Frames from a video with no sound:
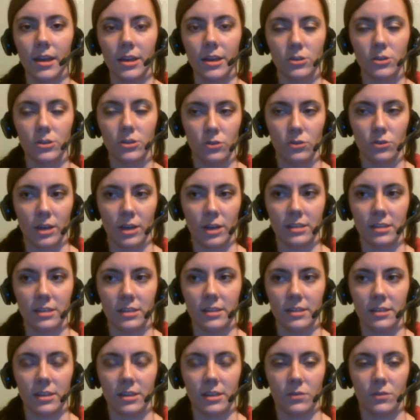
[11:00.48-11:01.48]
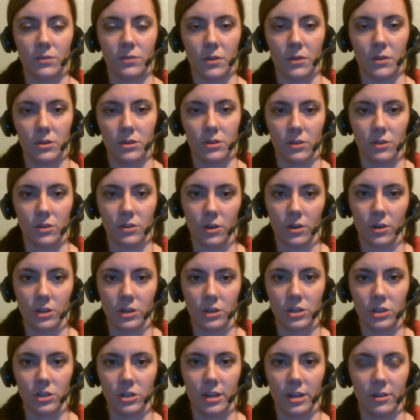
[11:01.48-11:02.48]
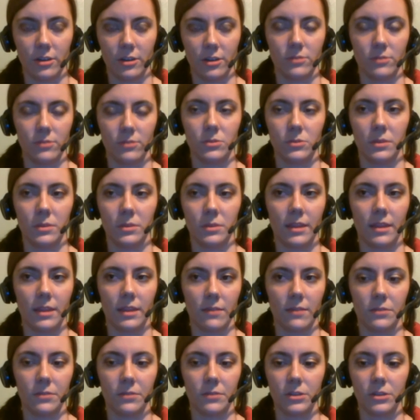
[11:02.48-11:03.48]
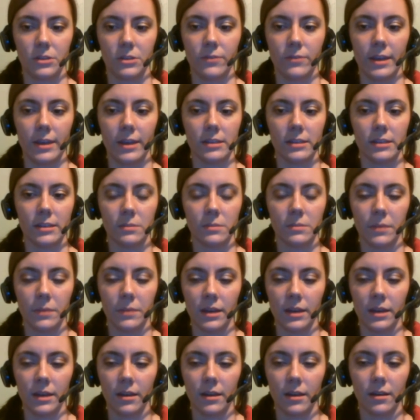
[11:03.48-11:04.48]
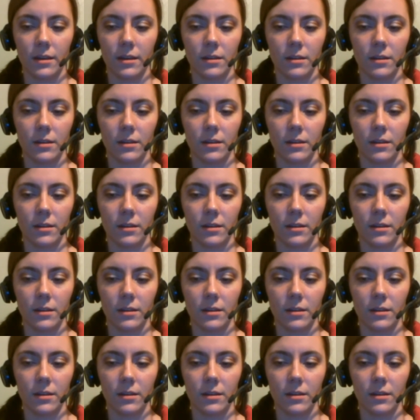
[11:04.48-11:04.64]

stress as far as RNG goes with that first phase, but